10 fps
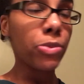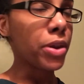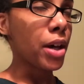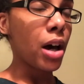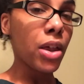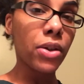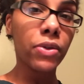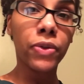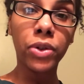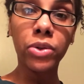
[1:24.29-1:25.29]
the other
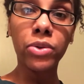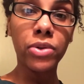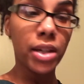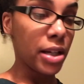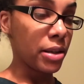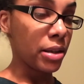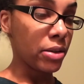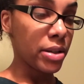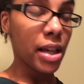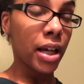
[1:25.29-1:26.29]
reviews, it
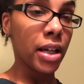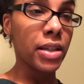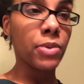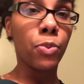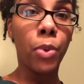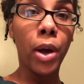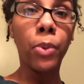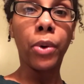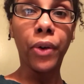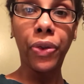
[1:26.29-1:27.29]
looks like it's well
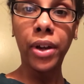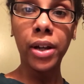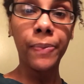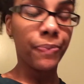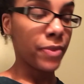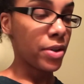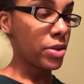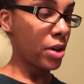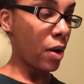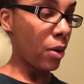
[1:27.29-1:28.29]
worth it.
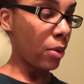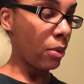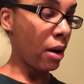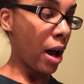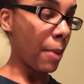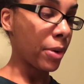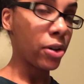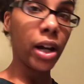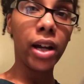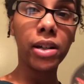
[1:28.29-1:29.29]
So I'm gonna go
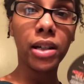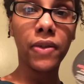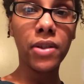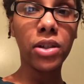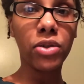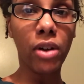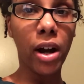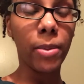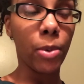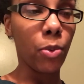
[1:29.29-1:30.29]
ahead and give this a
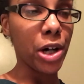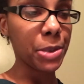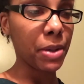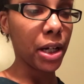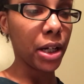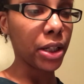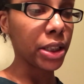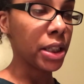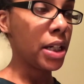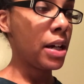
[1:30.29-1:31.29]
try. I'm gonna wash my
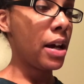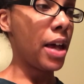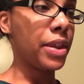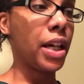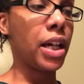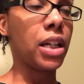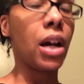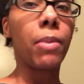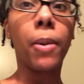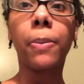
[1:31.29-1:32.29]
hair, and then
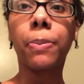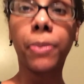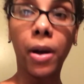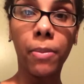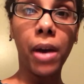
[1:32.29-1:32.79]
I'm gonna come